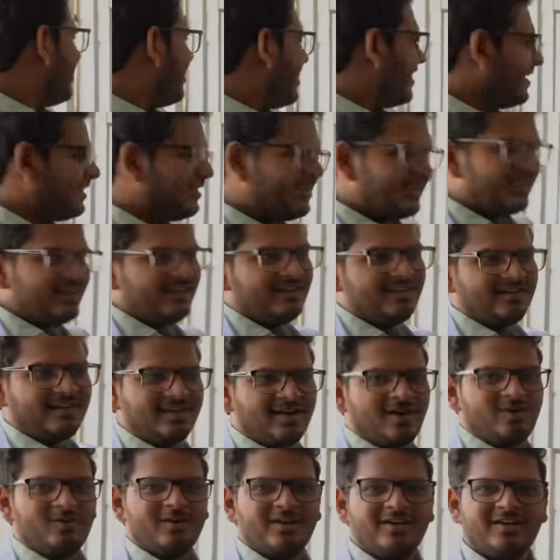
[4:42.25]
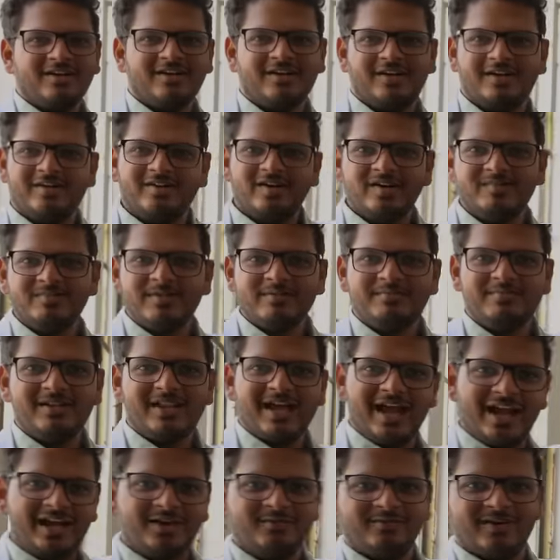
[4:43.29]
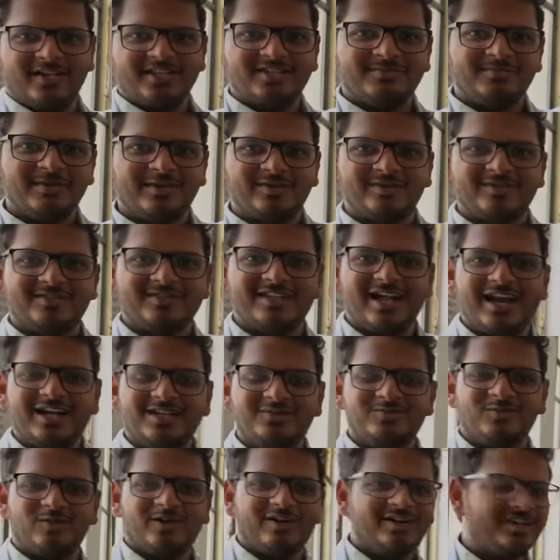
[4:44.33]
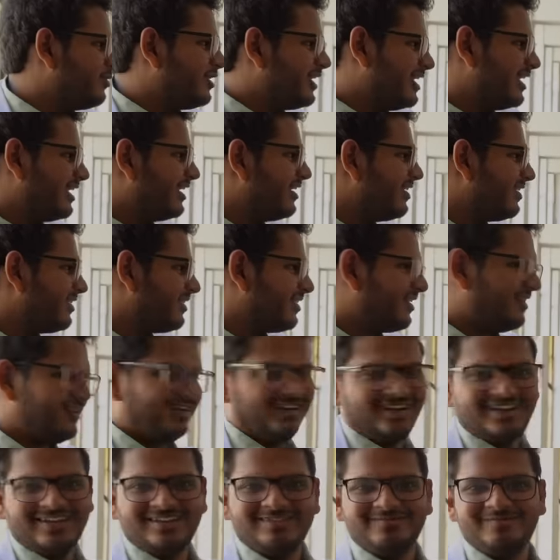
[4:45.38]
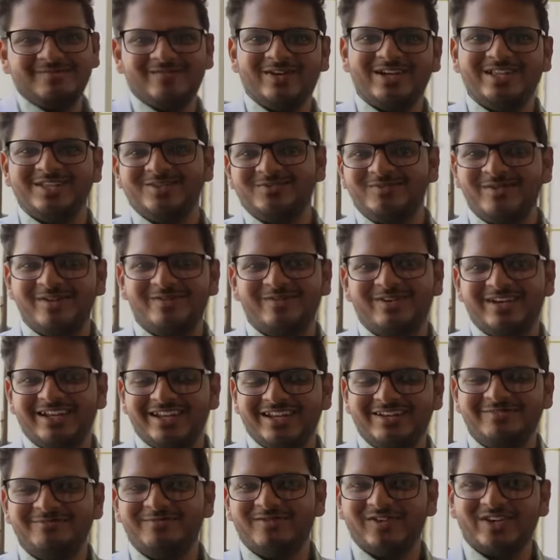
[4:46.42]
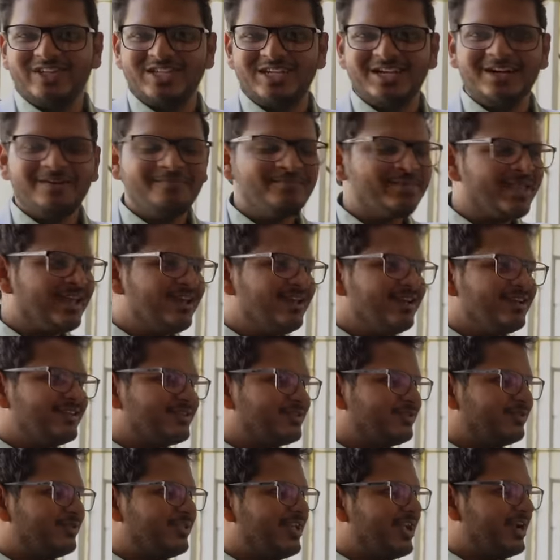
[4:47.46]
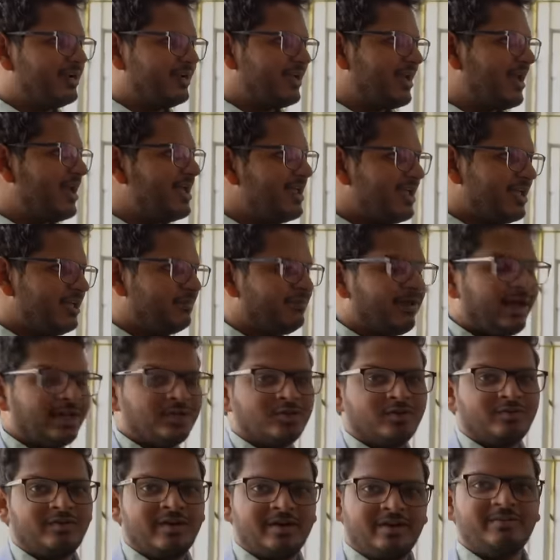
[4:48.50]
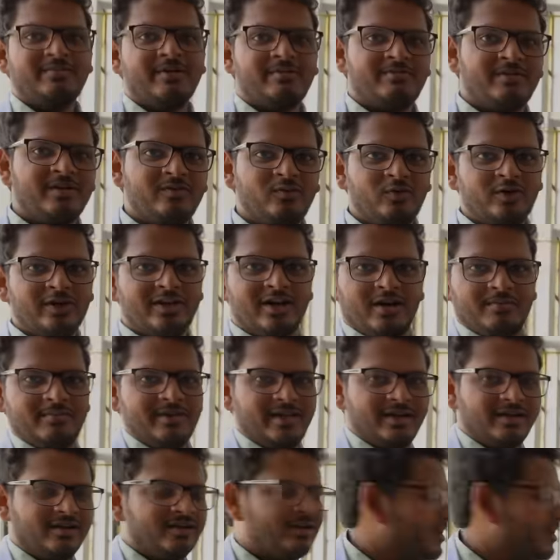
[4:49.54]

I think around 100 people at once, because that's what we did once we were in first year. So the entire A batch of 100 people would come here.